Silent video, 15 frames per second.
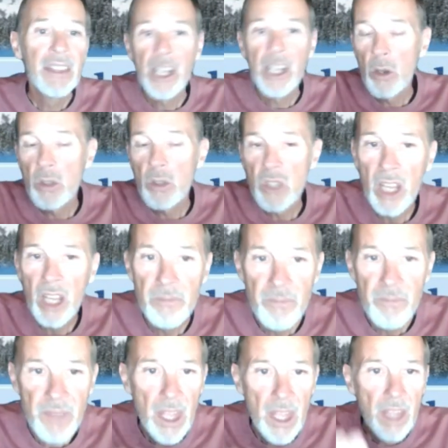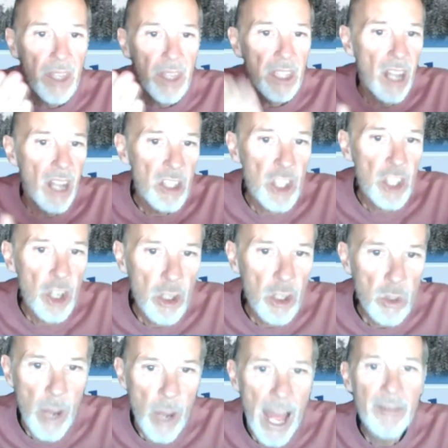Then it goes on. The young
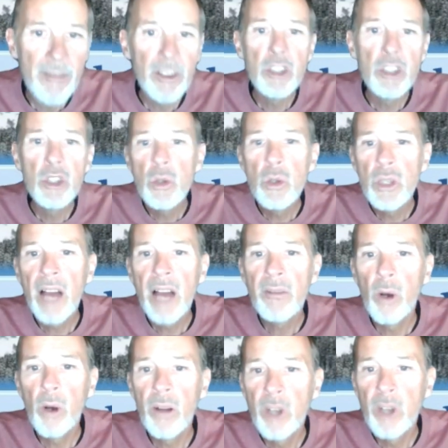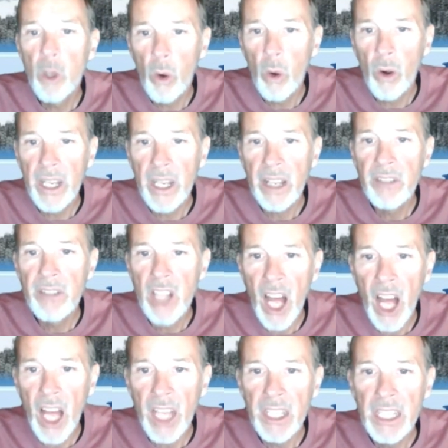church will have a new level of glory of
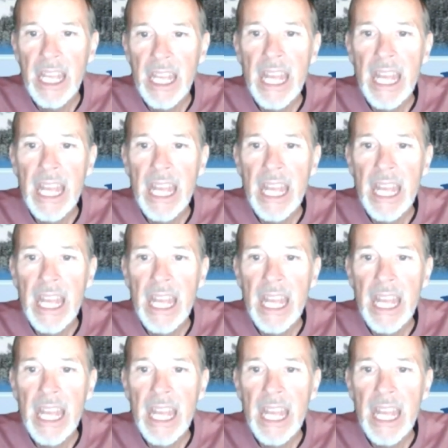God